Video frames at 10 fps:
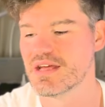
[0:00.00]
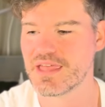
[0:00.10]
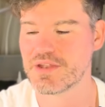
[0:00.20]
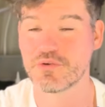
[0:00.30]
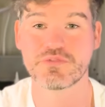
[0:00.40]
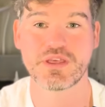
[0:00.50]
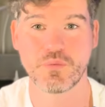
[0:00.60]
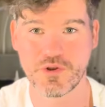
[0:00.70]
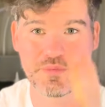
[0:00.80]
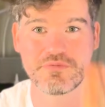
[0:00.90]
And often they
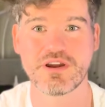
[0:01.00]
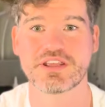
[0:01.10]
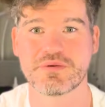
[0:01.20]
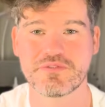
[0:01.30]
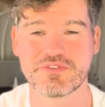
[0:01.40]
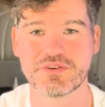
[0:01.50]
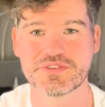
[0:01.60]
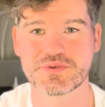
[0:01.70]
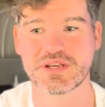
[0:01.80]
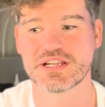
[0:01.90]
want to be running up the field
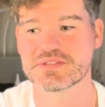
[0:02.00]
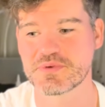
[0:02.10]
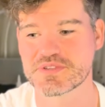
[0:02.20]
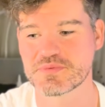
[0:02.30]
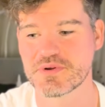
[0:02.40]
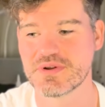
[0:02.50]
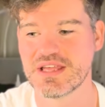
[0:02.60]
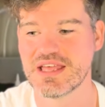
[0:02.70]
as quickly as possible.